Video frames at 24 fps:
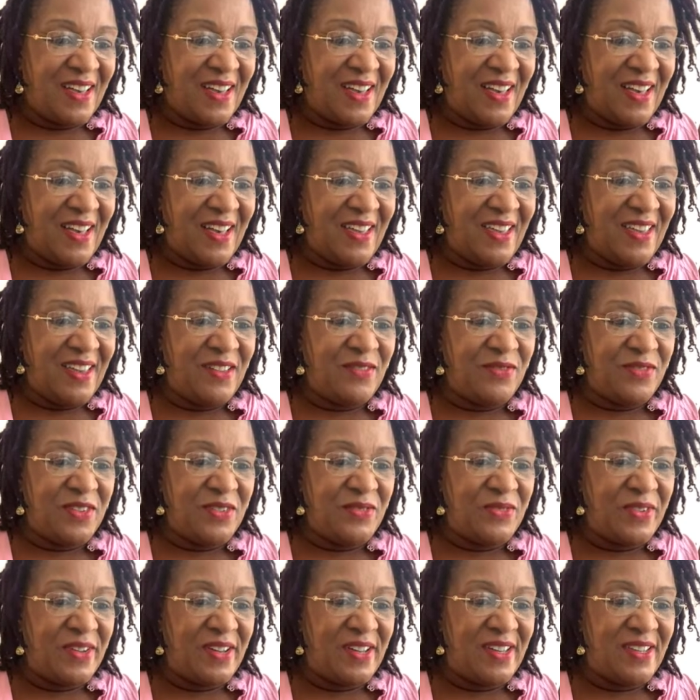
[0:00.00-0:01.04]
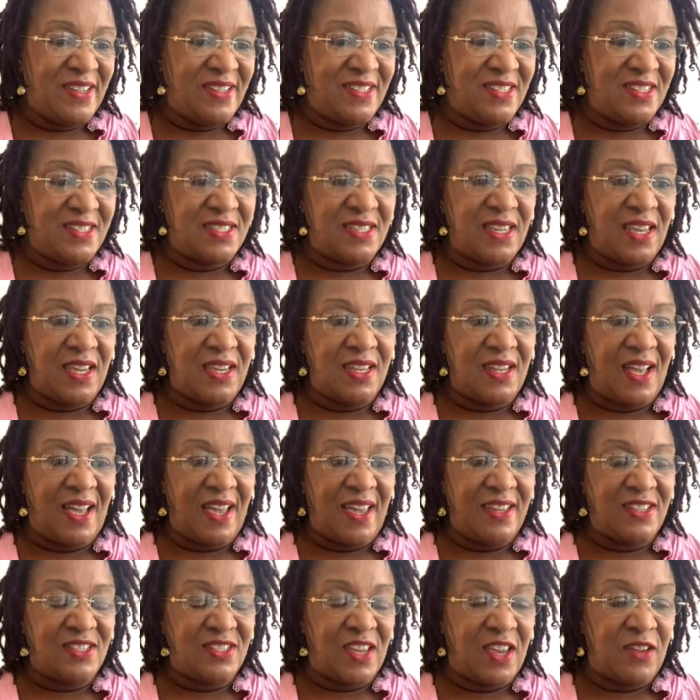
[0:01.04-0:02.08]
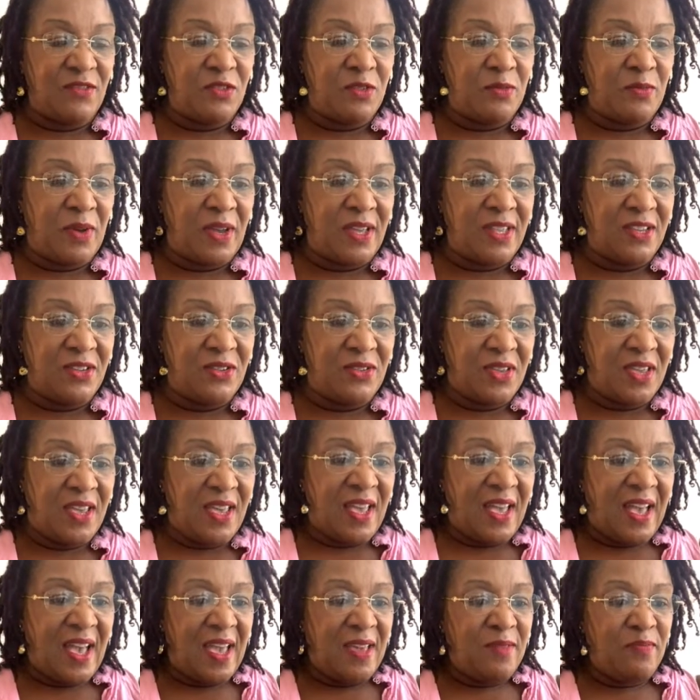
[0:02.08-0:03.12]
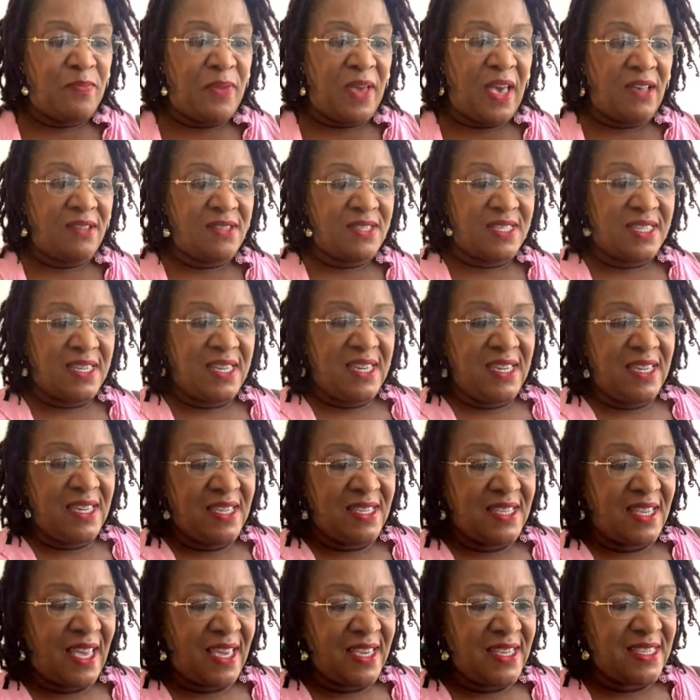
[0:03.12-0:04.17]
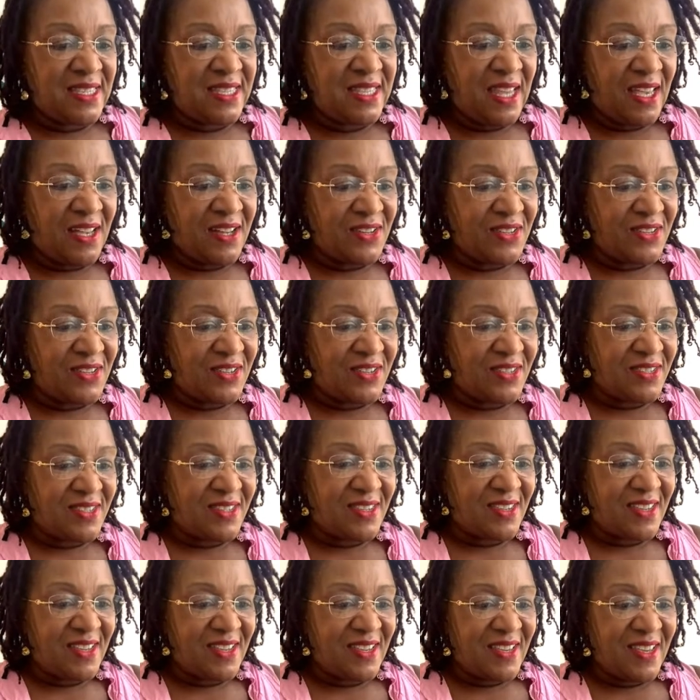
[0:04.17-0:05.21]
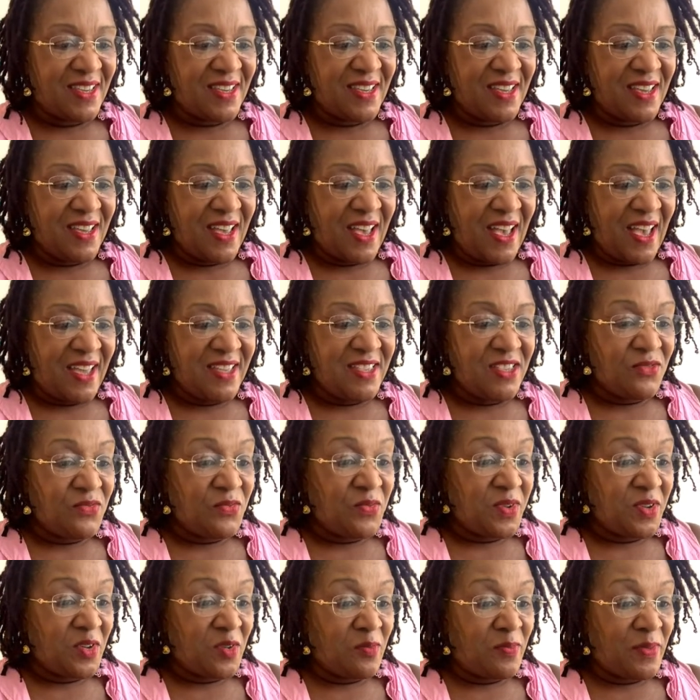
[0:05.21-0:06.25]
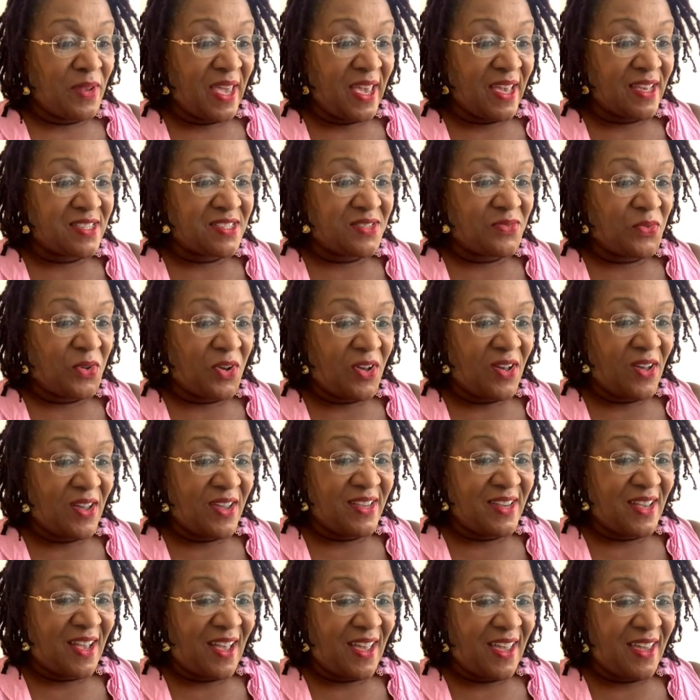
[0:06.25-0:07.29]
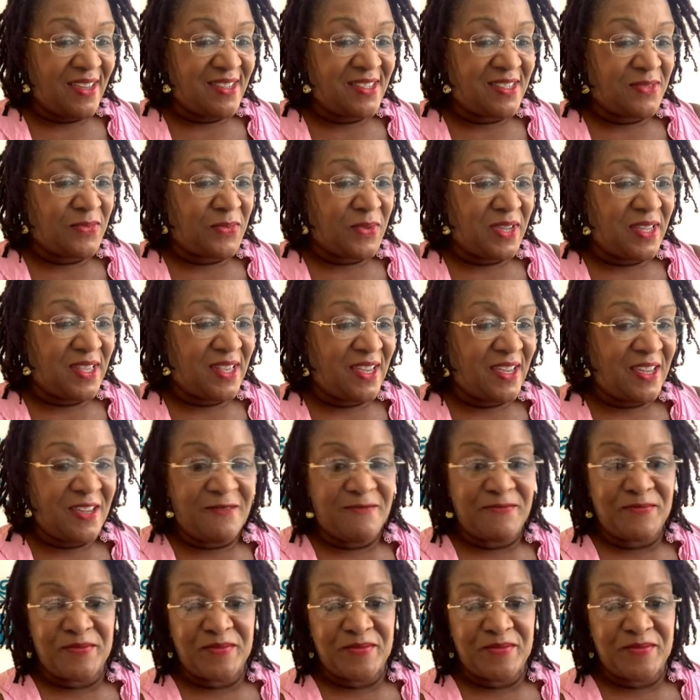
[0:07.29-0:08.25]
Hi, everyone. Just saying hi to everybody. Hi, Pelsies. Hi, Snuggles. Hi, the real Black Swan. Hi, sweetie.